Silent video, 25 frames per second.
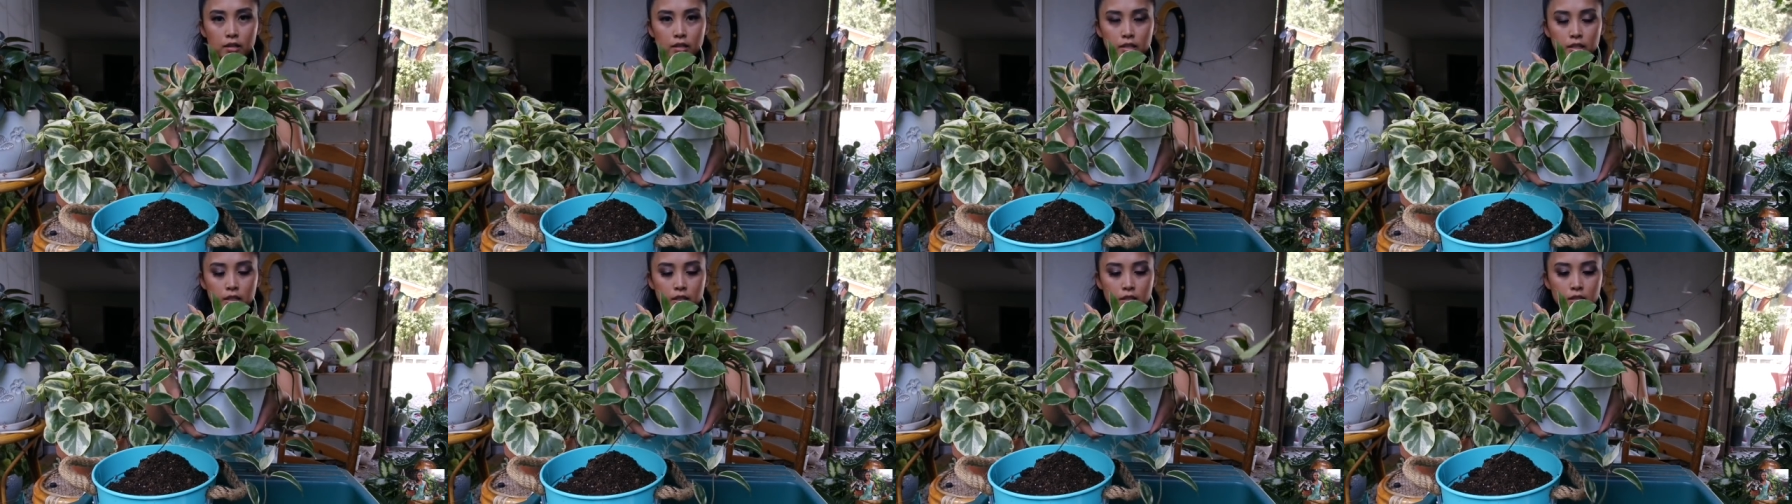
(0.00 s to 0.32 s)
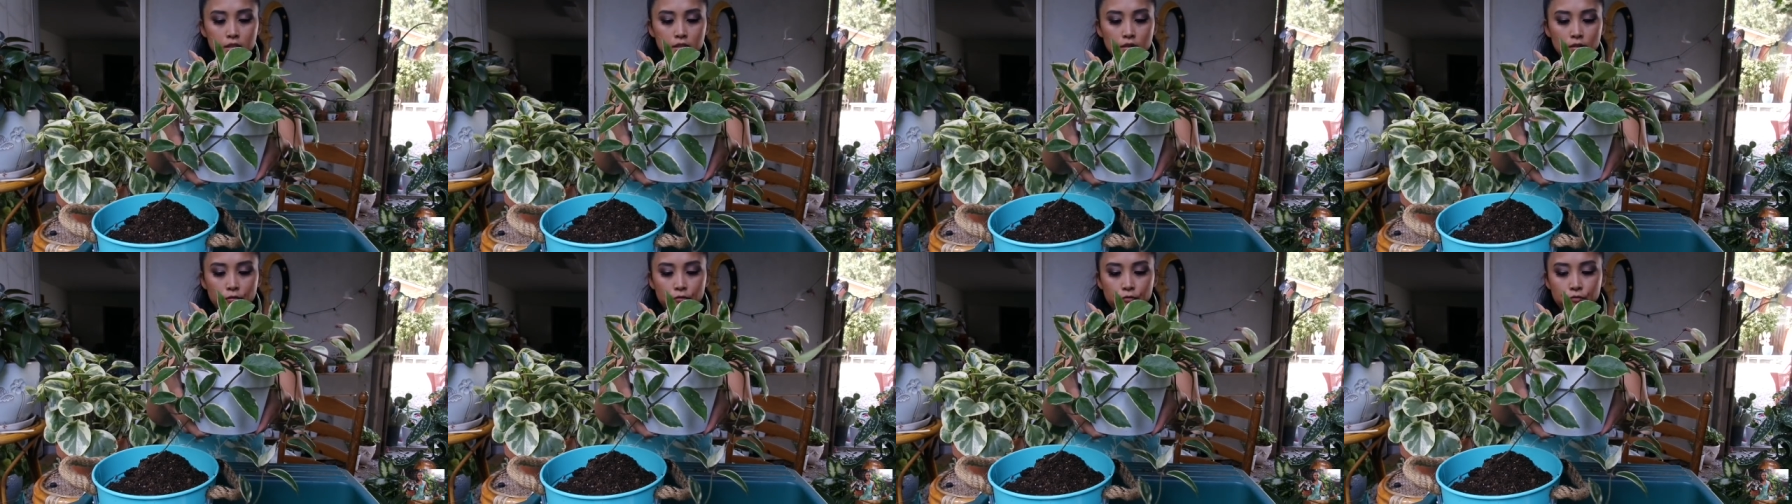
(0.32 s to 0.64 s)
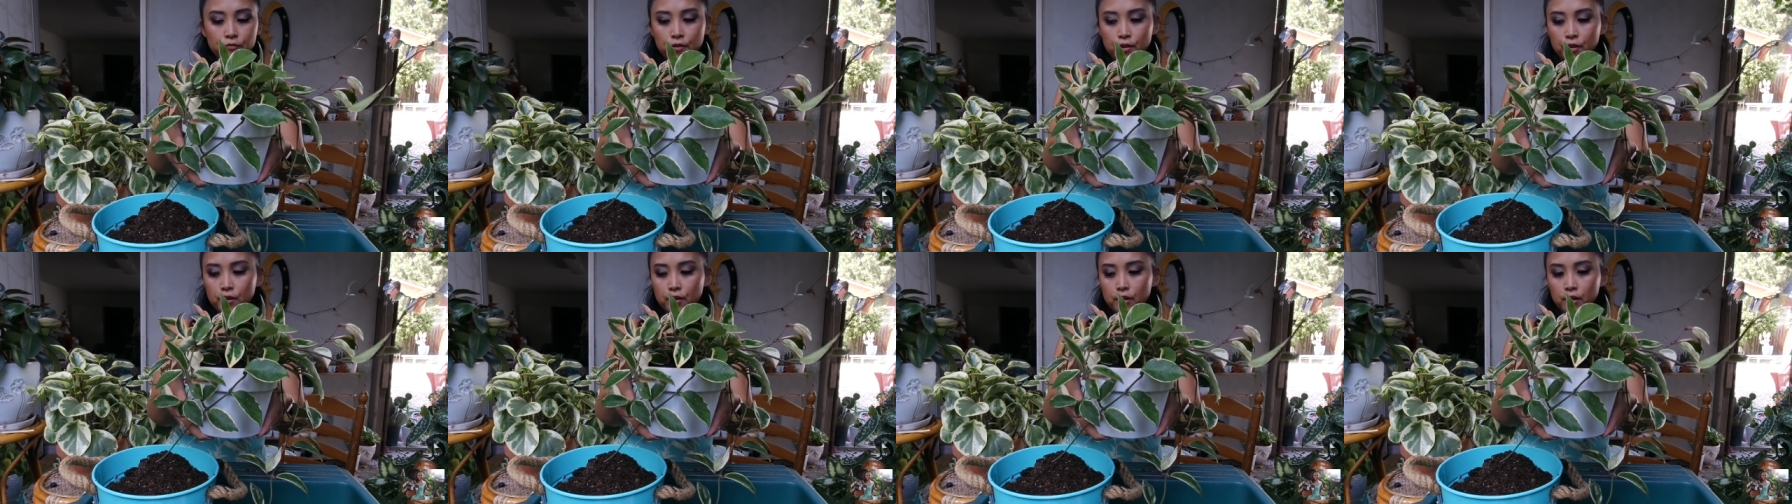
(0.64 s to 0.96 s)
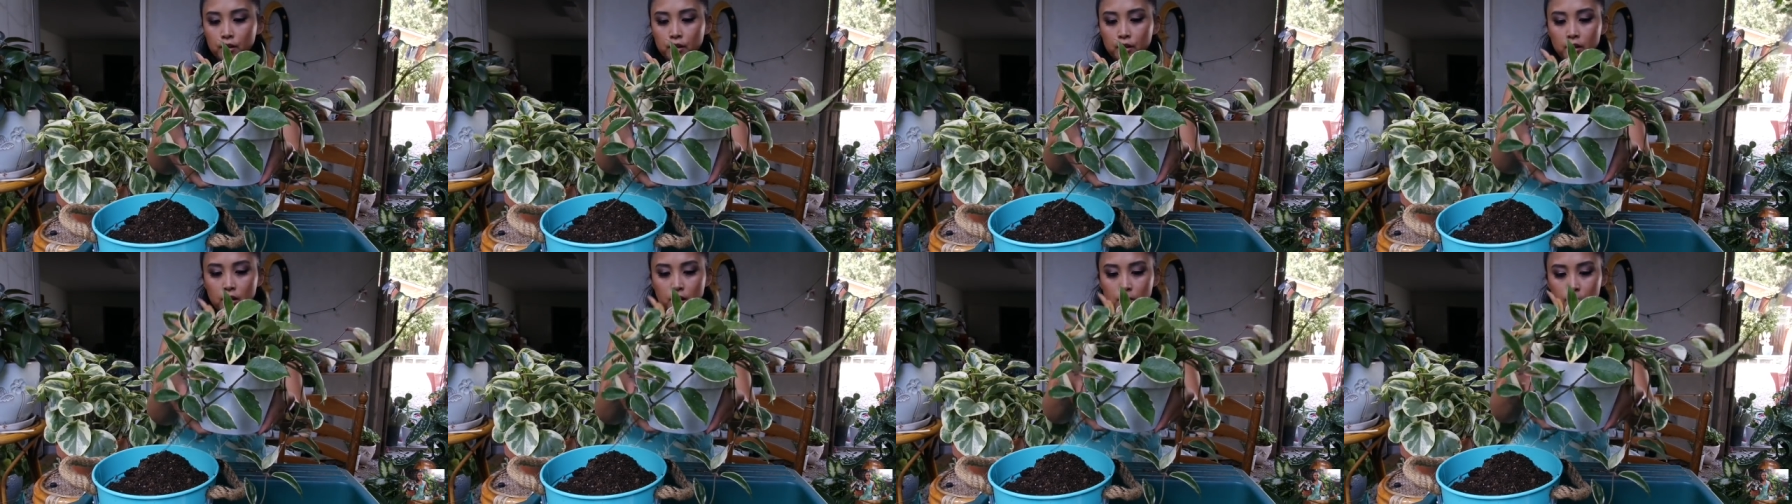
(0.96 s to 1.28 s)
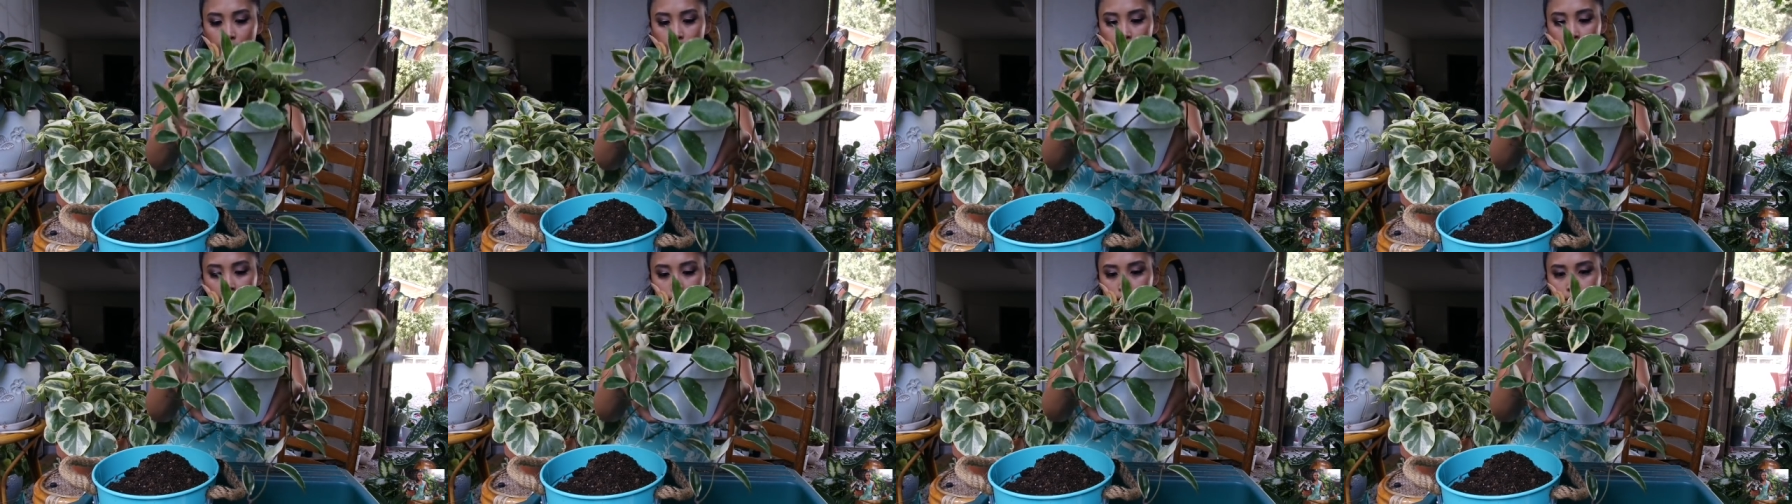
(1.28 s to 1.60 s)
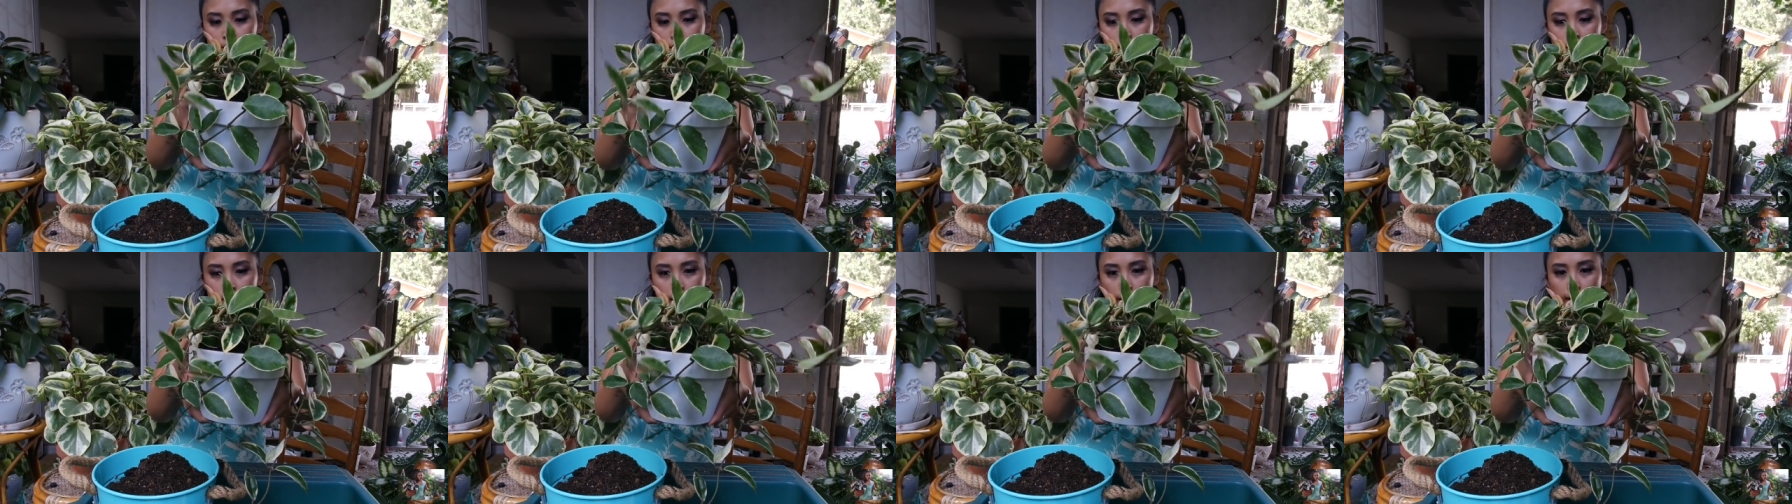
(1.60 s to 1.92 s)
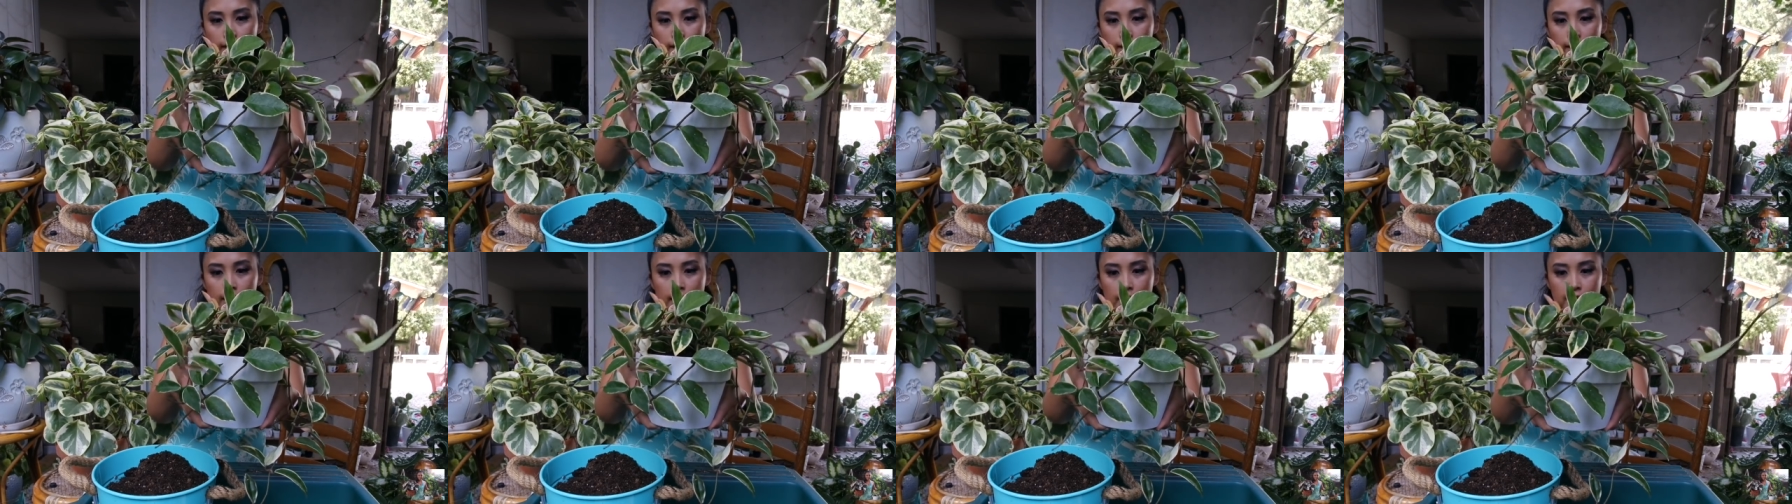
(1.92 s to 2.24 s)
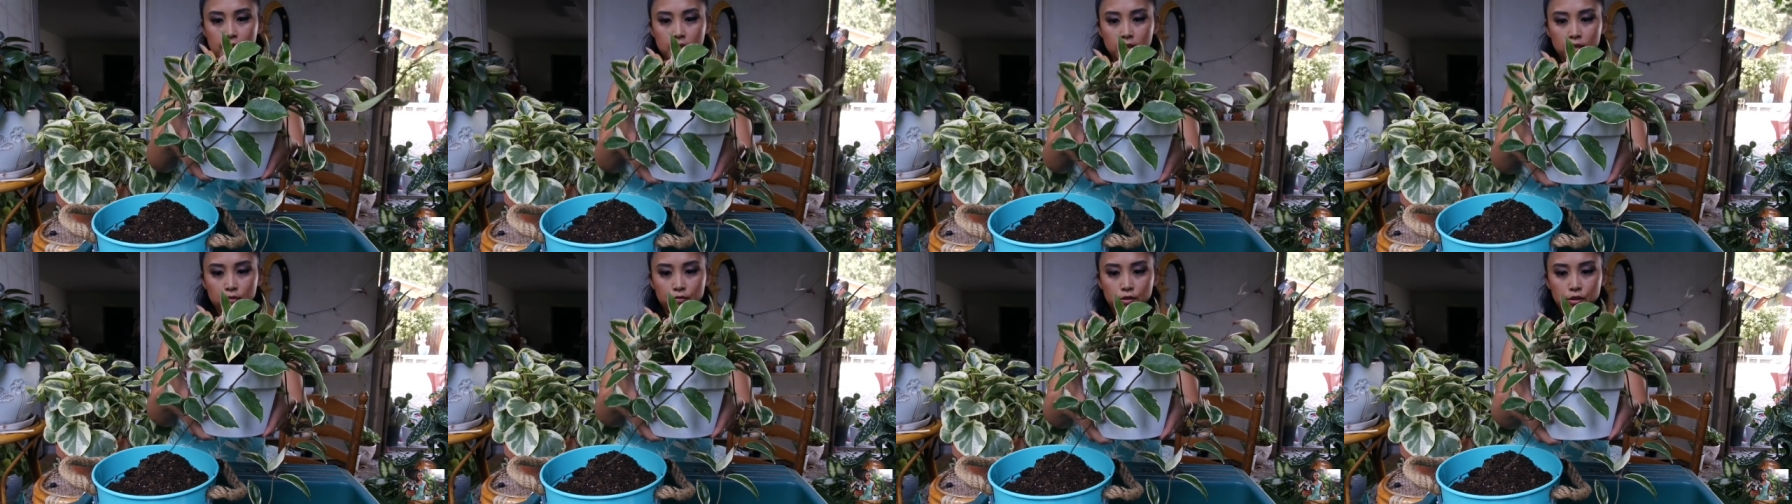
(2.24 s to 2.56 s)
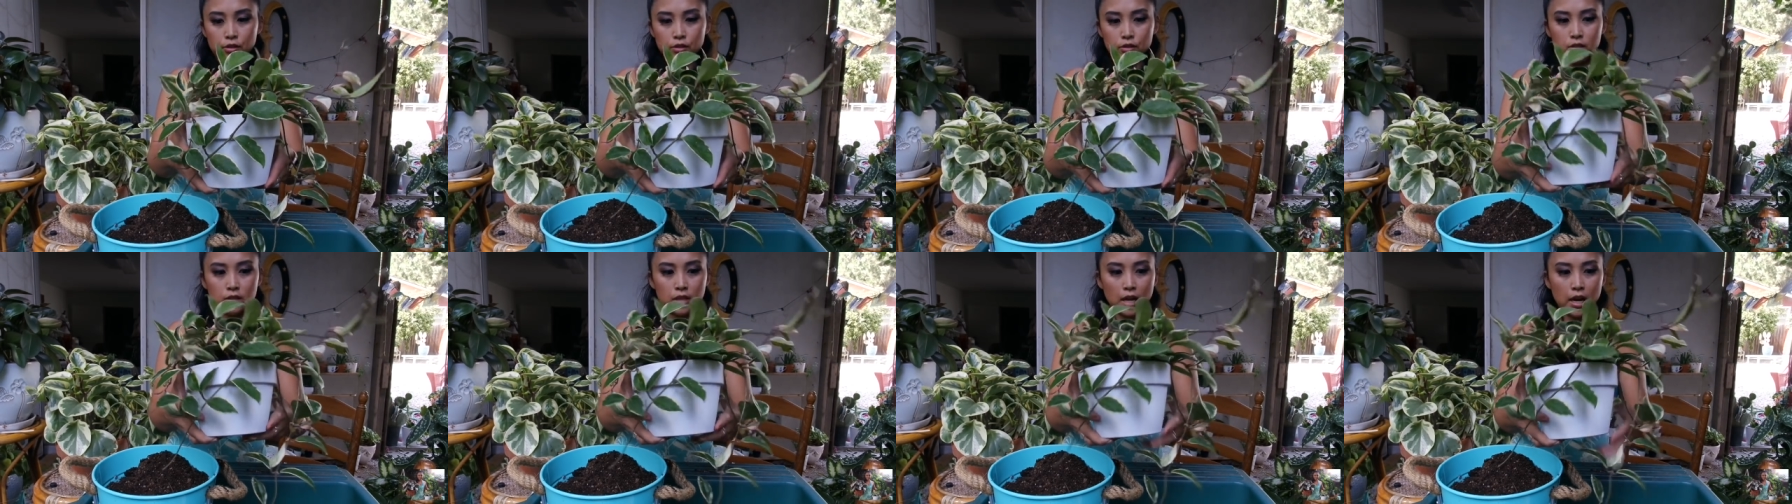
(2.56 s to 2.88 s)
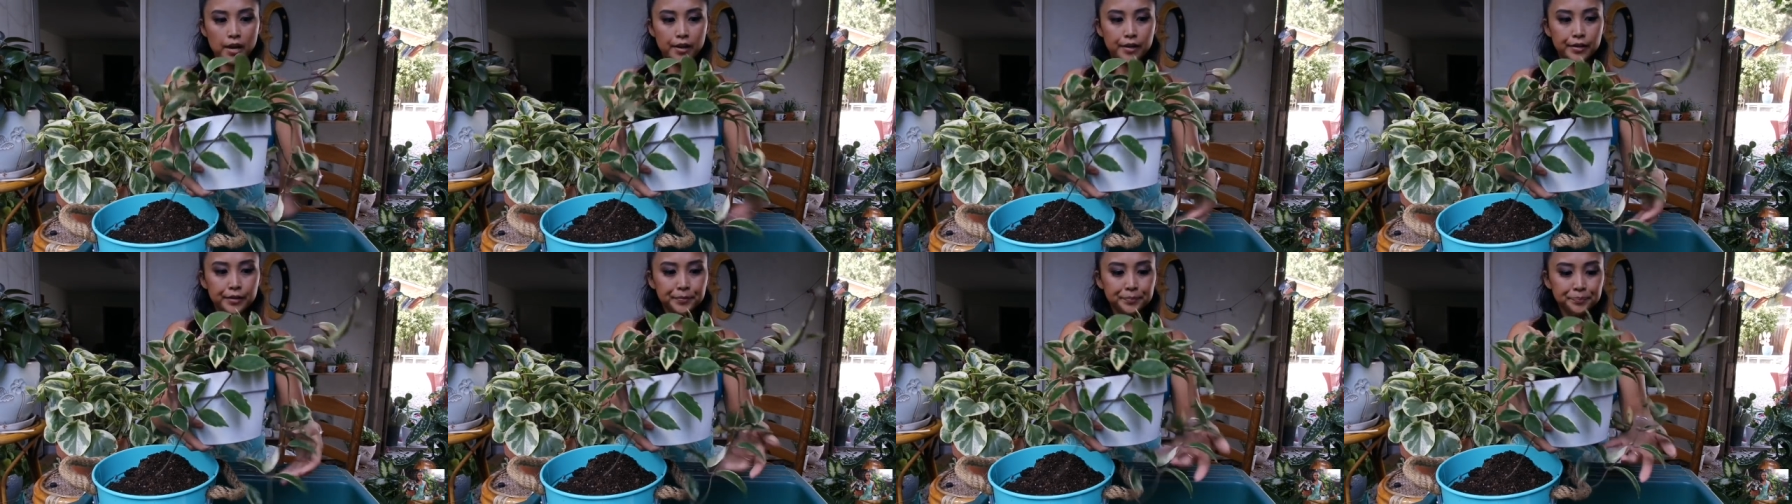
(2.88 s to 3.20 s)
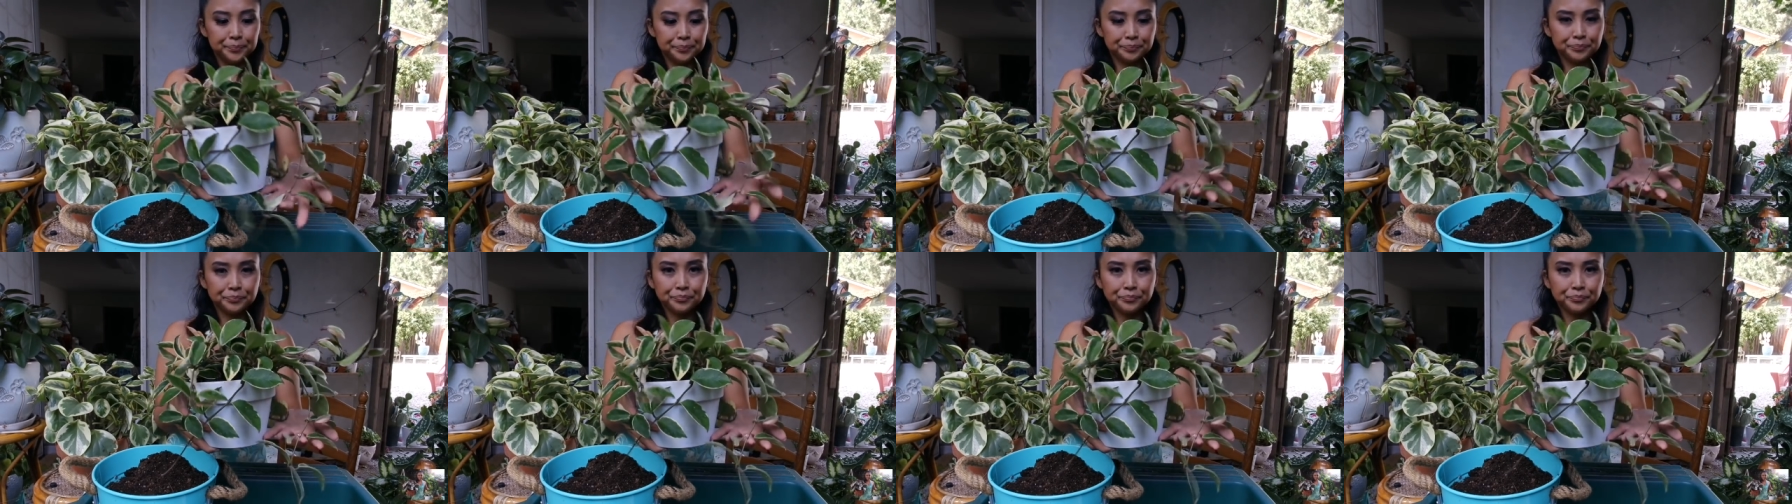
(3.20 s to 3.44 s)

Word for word: This is the fern planter that I like, the fern style.